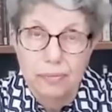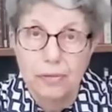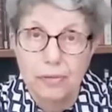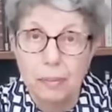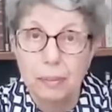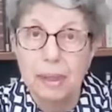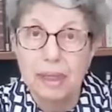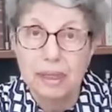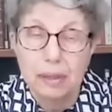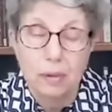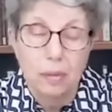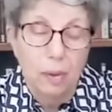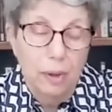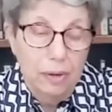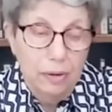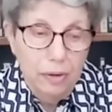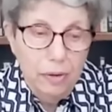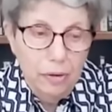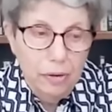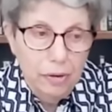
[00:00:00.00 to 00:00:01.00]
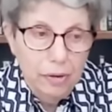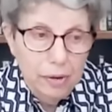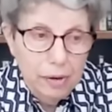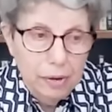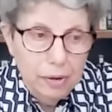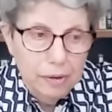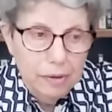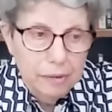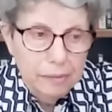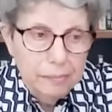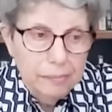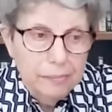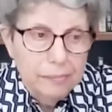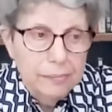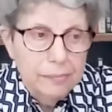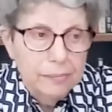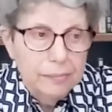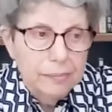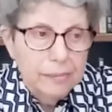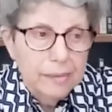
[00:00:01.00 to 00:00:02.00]
middle one, the third.
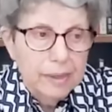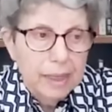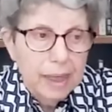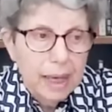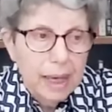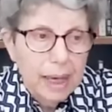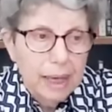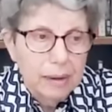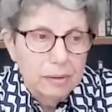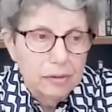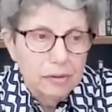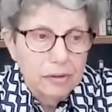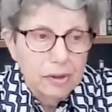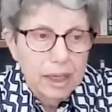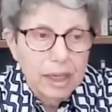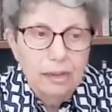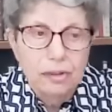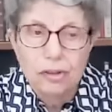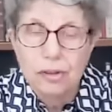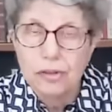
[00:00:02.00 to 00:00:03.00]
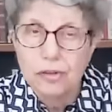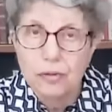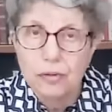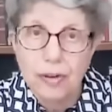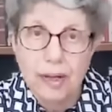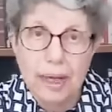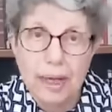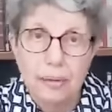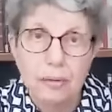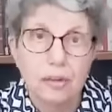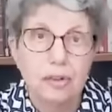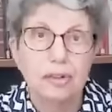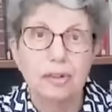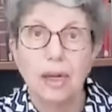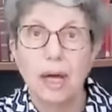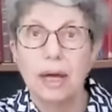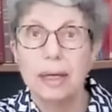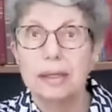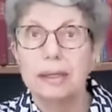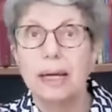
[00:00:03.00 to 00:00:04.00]
And it just fell out the
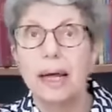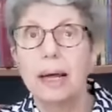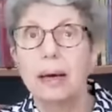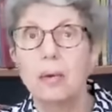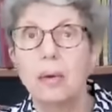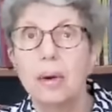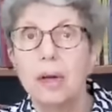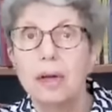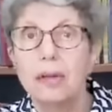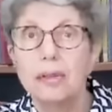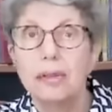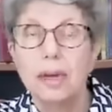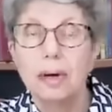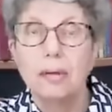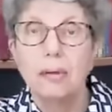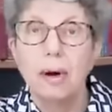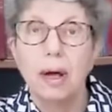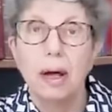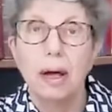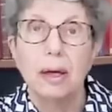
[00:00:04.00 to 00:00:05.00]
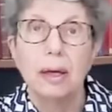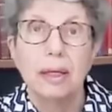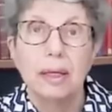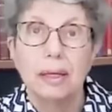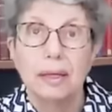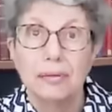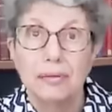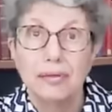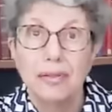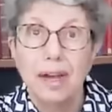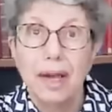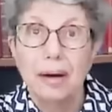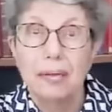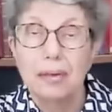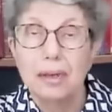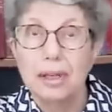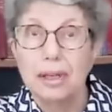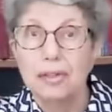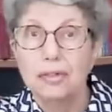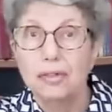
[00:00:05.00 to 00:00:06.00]
sky. Now, there are
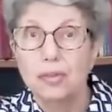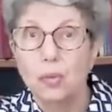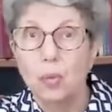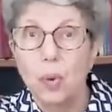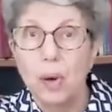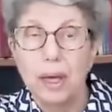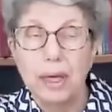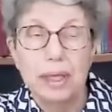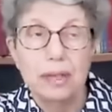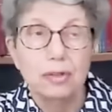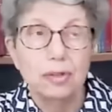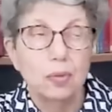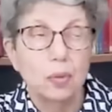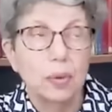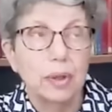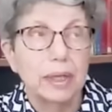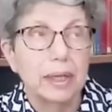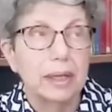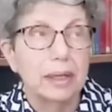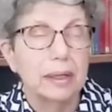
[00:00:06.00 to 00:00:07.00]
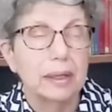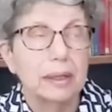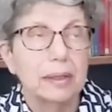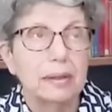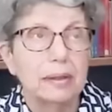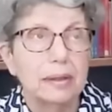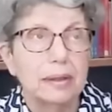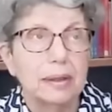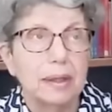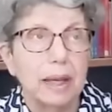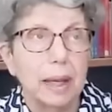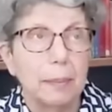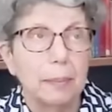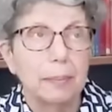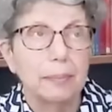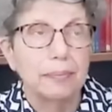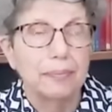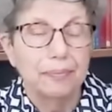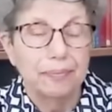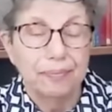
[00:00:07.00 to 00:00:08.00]
various ways we
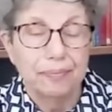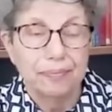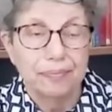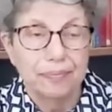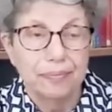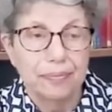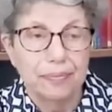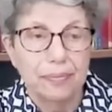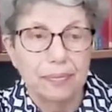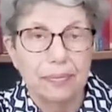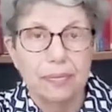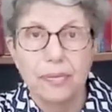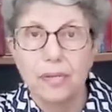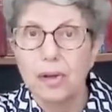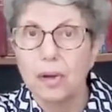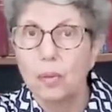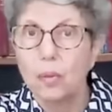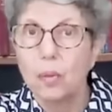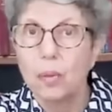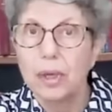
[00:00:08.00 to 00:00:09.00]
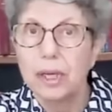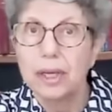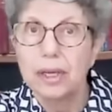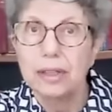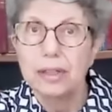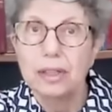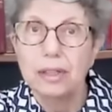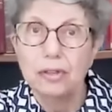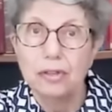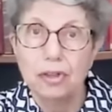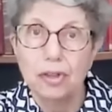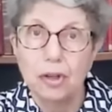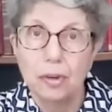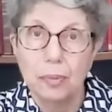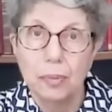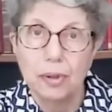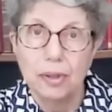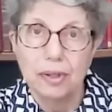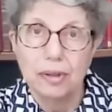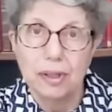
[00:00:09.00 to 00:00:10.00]
can
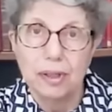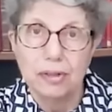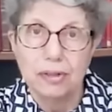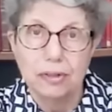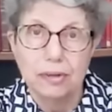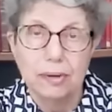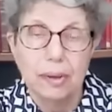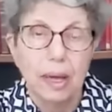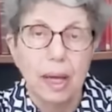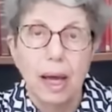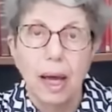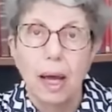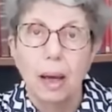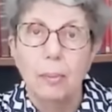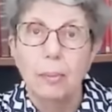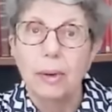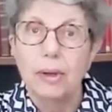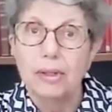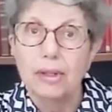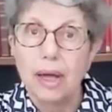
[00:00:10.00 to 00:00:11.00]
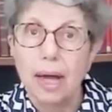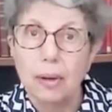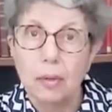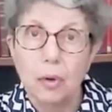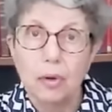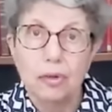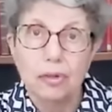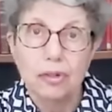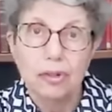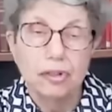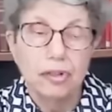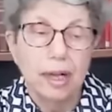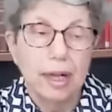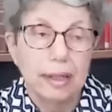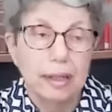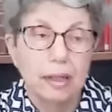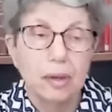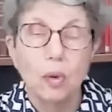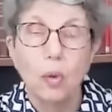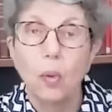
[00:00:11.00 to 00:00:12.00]
interpret this. But I want to
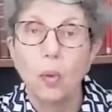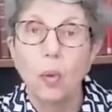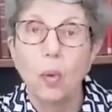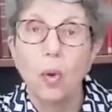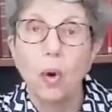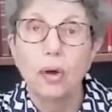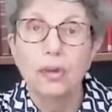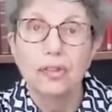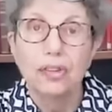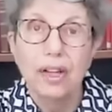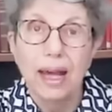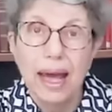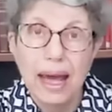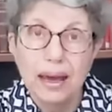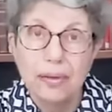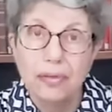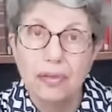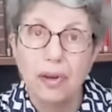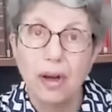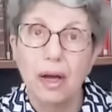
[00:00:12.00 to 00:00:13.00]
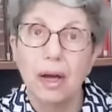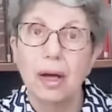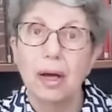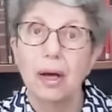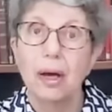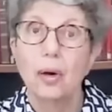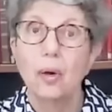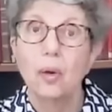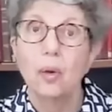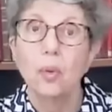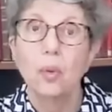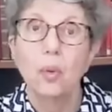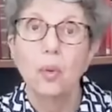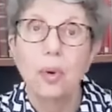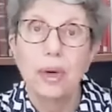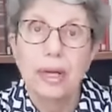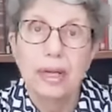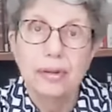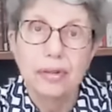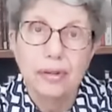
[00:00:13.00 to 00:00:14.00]
tell you, whatever
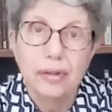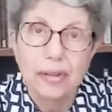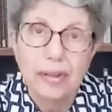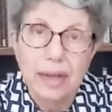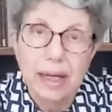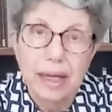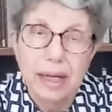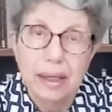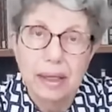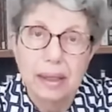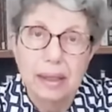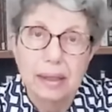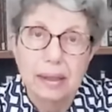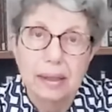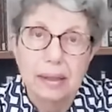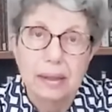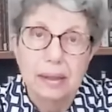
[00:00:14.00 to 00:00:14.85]
we think,